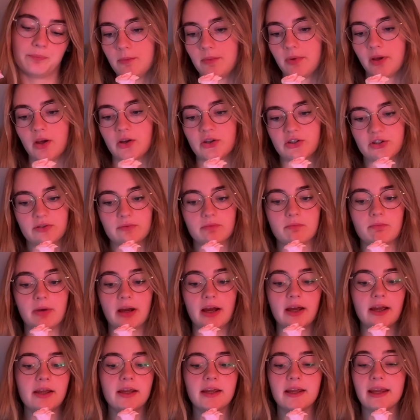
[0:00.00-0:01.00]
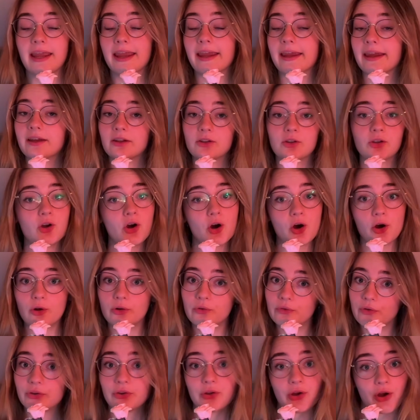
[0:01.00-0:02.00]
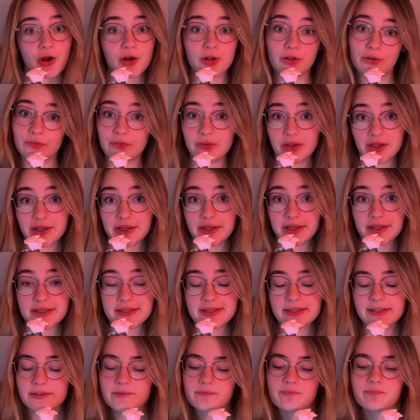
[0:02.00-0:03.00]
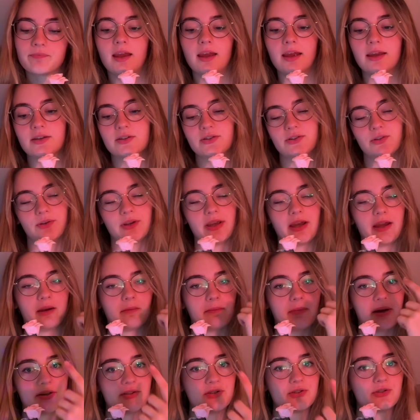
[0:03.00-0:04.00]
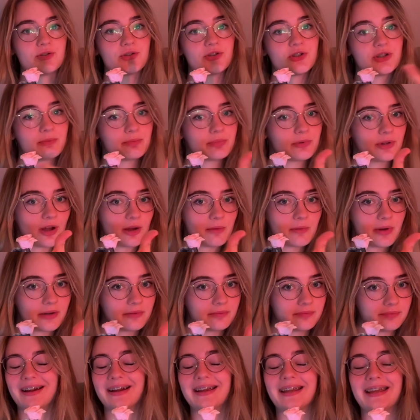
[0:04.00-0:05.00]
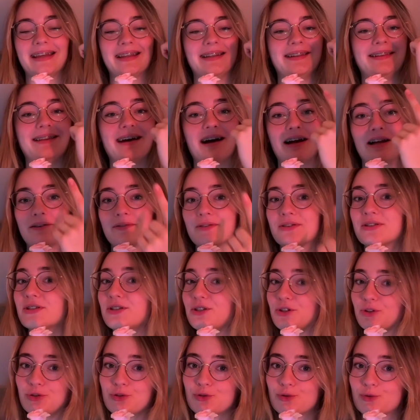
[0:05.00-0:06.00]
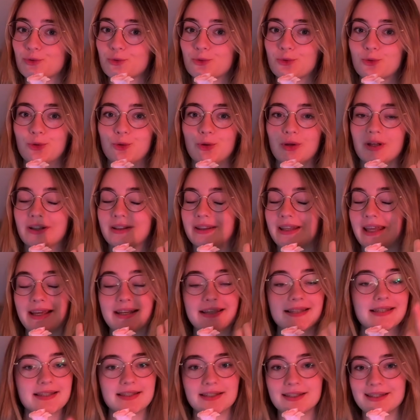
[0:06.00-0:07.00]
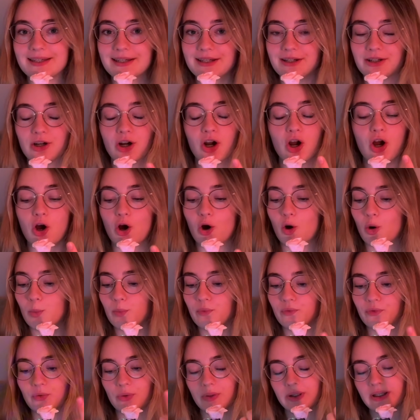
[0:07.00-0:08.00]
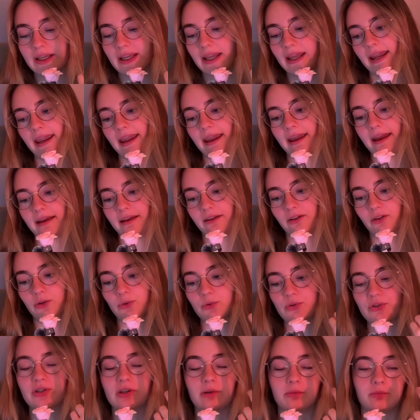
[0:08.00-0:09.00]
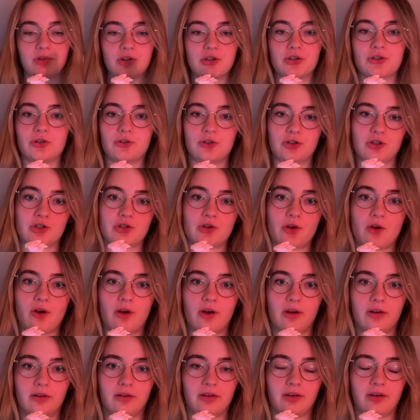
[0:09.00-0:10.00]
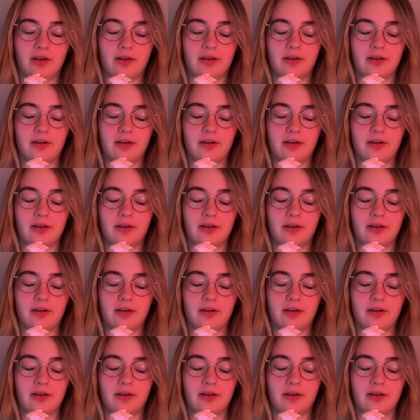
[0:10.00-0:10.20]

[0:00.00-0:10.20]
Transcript: Because my end goal with all of this is to get a master's diploma, get DIVA C2 next year, hopefully, and do some research on